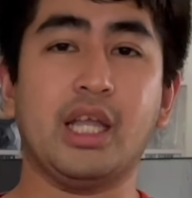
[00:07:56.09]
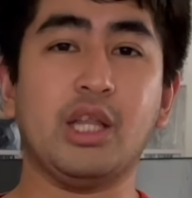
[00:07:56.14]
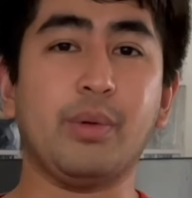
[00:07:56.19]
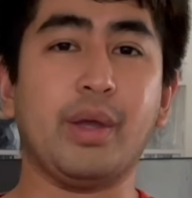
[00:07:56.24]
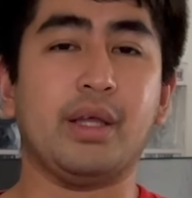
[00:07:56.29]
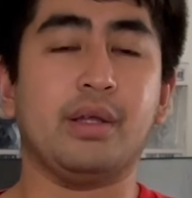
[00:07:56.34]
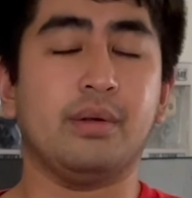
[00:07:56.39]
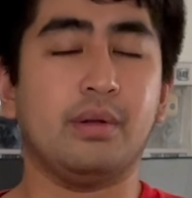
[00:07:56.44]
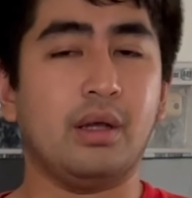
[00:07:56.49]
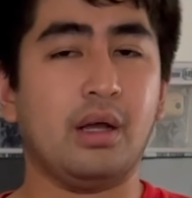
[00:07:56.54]

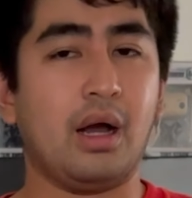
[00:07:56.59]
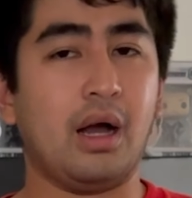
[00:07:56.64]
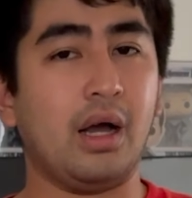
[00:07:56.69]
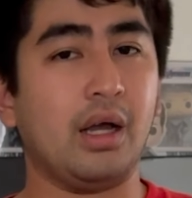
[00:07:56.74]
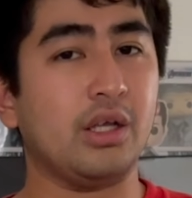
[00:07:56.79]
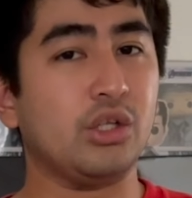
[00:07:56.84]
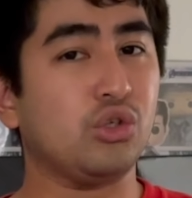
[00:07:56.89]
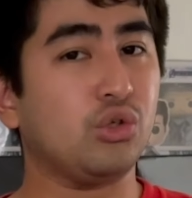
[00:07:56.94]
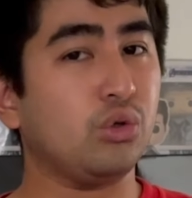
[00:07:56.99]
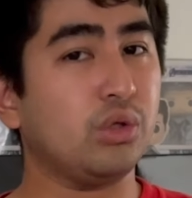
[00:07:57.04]
Anyway,
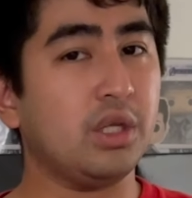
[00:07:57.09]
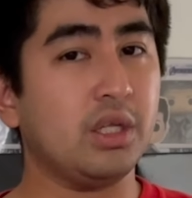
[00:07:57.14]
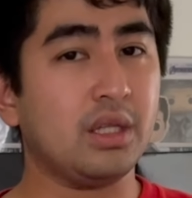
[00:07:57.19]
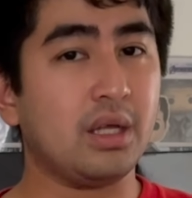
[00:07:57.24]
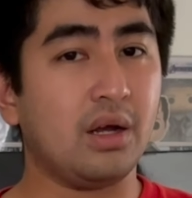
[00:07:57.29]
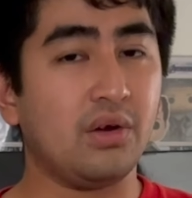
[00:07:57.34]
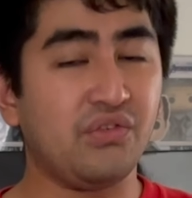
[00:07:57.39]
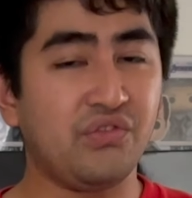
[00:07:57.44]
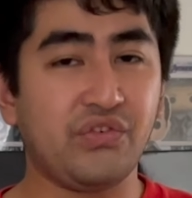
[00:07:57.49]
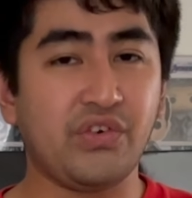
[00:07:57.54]
it
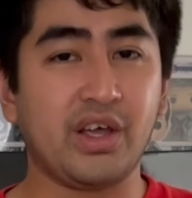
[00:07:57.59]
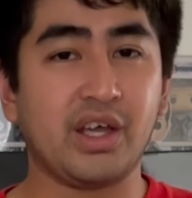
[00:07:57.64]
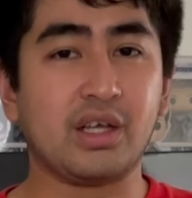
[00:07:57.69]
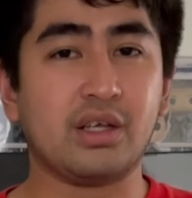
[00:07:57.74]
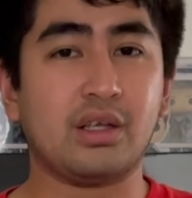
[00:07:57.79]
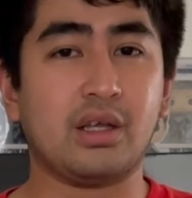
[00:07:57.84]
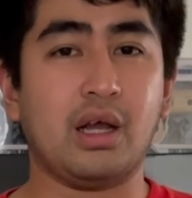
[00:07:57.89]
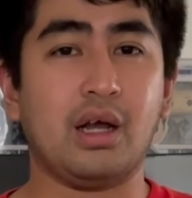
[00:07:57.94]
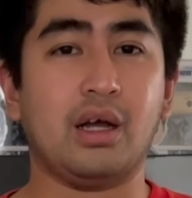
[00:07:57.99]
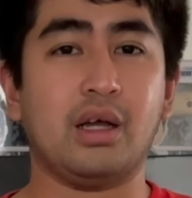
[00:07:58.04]
shouldn't
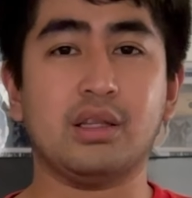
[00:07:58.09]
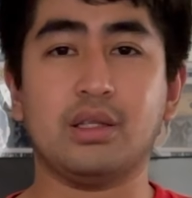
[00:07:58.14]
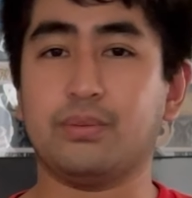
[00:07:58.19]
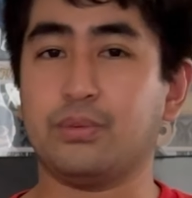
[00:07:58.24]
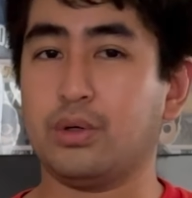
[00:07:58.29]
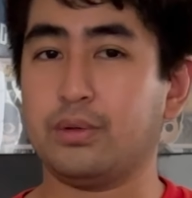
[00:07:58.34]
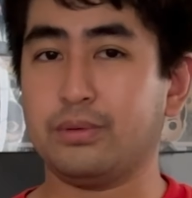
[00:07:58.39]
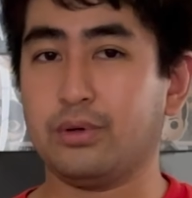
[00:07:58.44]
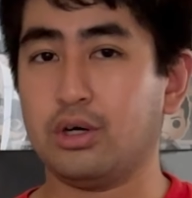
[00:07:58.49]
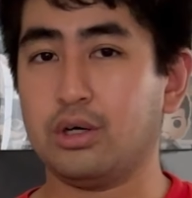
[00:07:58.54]
affect
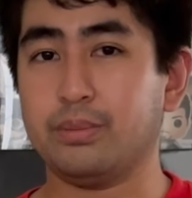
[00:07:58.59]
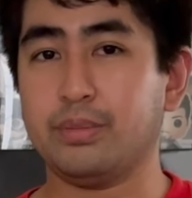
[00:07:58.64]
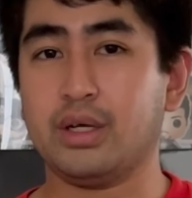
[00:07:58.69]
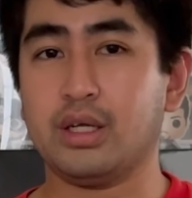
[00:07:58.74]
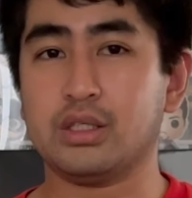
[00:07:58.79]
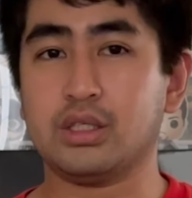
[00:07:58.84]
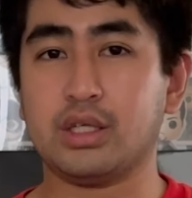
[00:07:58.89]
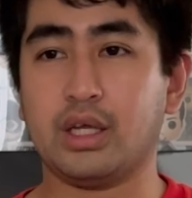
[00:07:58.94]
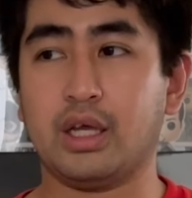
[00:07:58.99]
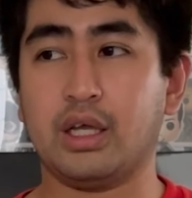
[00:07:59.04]
the
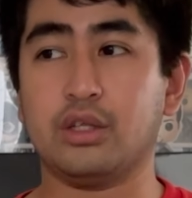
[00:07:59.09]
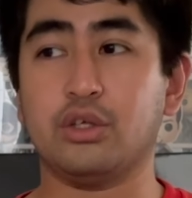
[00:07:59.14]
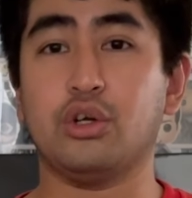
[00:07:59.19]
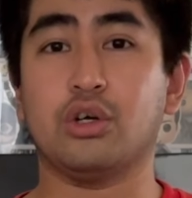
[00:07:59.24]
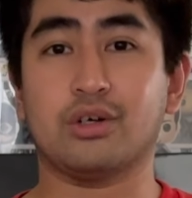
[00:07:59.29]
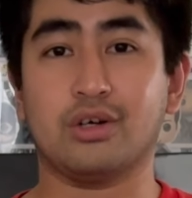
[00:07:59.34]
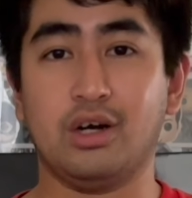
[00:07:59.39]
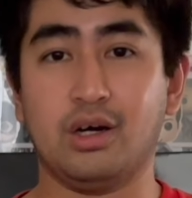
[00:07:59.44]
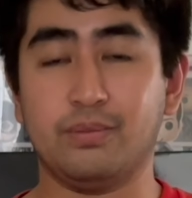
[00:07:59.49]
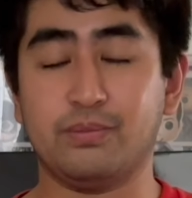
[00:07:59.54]
performance and
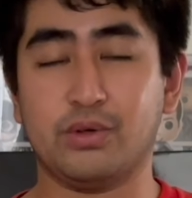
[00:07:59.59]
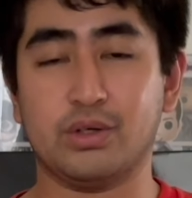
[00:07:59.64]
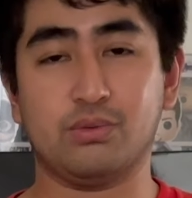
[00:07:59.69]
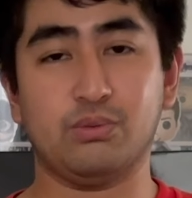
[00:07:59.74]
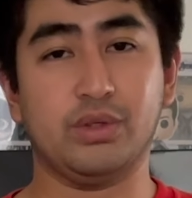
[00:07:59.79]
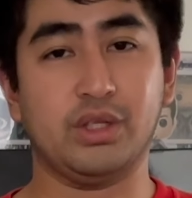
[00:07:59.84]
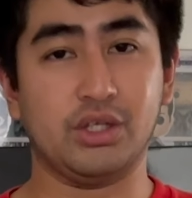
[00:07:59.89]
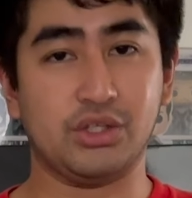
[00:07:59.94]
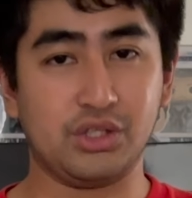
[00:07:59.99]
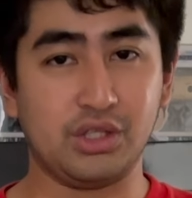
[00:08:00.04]
your
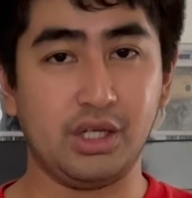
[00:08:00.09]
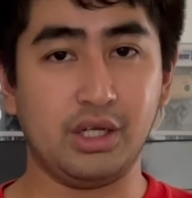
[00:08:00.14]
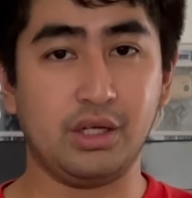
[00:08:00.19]
comfort with the